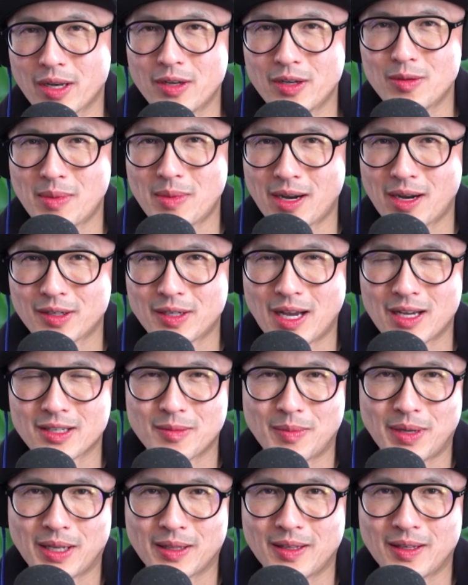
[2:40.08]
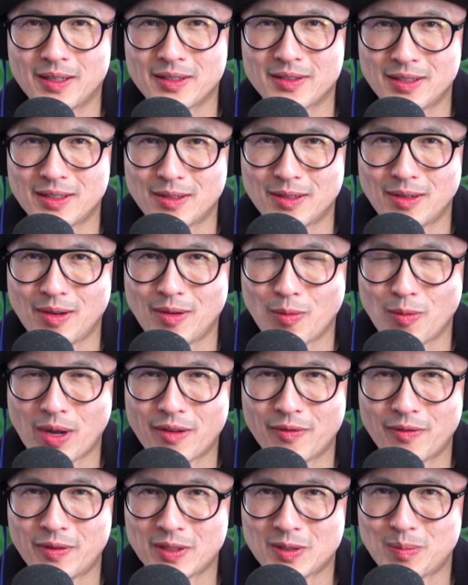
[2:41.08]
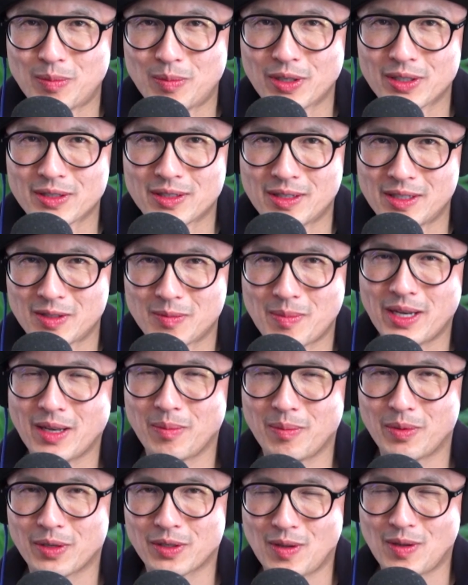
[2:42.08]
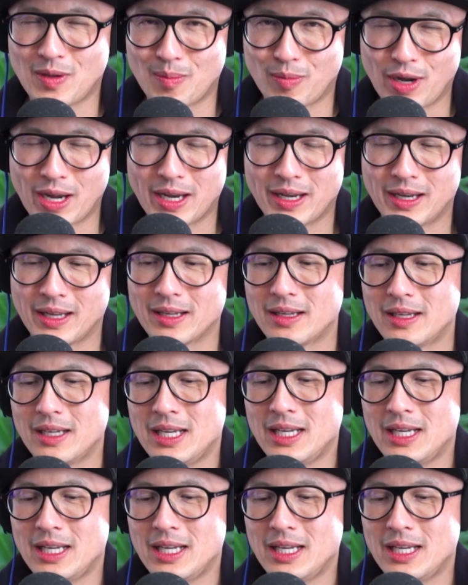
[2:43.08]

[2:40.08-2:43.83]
Neumeyer talks about this in one of his books and his many books on branding.